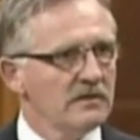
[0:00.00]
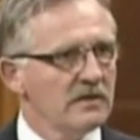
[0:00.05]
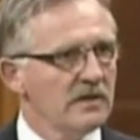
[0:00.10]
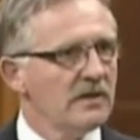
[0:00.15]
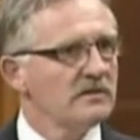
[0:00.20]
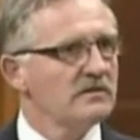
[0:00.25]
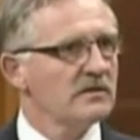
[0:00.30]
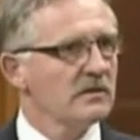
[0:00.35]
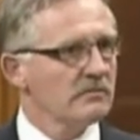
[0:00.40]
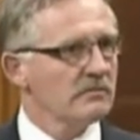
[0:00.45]

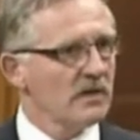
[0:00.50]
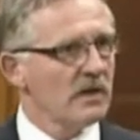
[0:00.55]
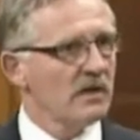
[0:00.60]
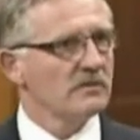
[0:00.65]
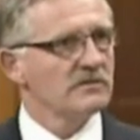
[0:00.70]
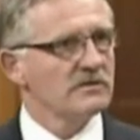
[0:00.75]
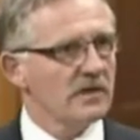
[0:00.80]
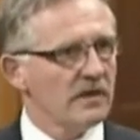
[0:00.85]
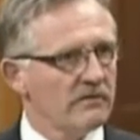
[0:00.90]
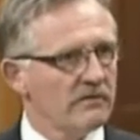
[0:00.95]
need some
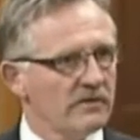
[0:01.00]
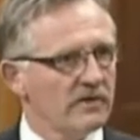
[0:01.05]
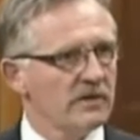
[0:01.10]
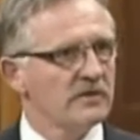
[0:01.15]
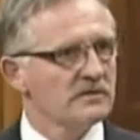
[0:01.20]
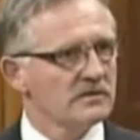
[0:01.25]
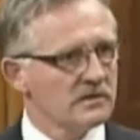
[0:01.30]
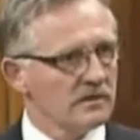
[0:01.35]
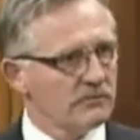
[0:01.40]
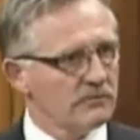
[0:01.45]

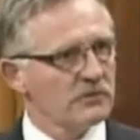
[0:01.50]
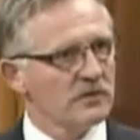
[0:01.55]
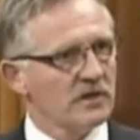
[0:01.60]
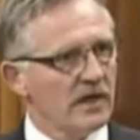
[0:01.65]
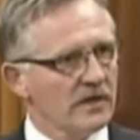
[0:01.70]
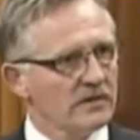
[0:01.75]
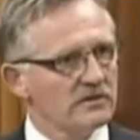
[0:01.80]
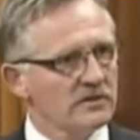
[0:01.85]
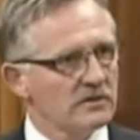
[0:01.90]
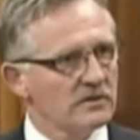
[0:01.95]
longevity and some
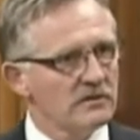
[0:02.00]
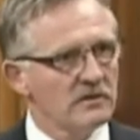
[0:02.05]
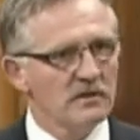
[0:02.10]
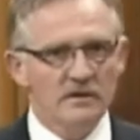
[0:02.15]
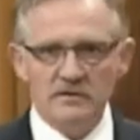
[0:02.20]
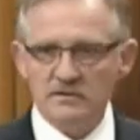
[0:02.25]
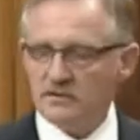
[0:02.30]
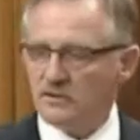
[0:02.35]
protection,